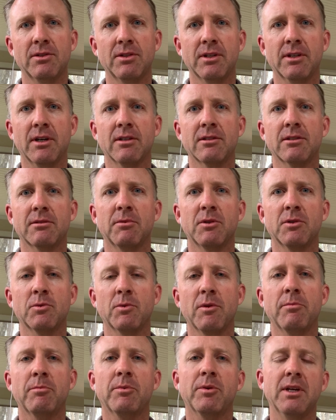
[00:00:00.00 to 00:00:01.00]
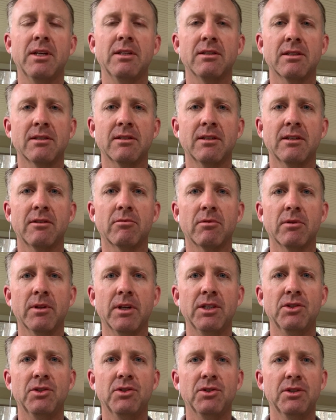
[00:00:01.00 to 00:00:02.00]
to customers with pre-existing
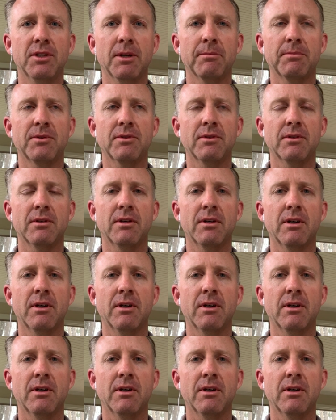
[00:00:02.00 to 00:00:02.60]
relationships.